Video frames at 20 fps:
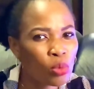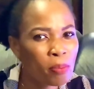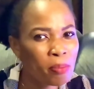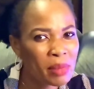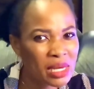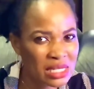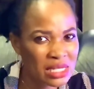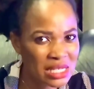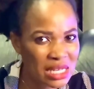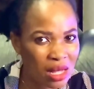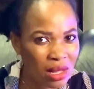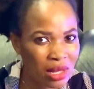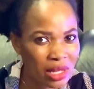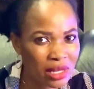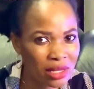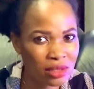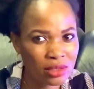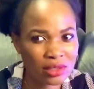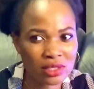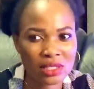your mental
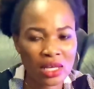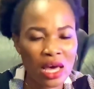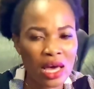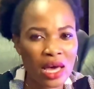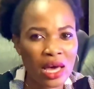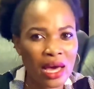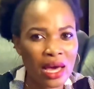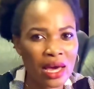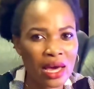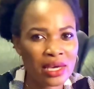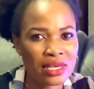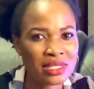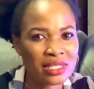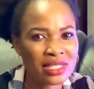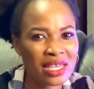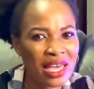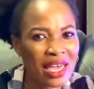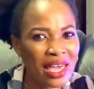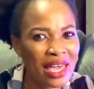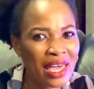health? Is
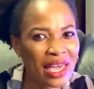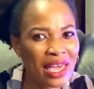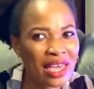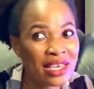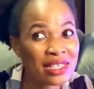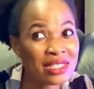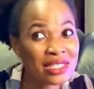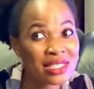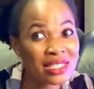there a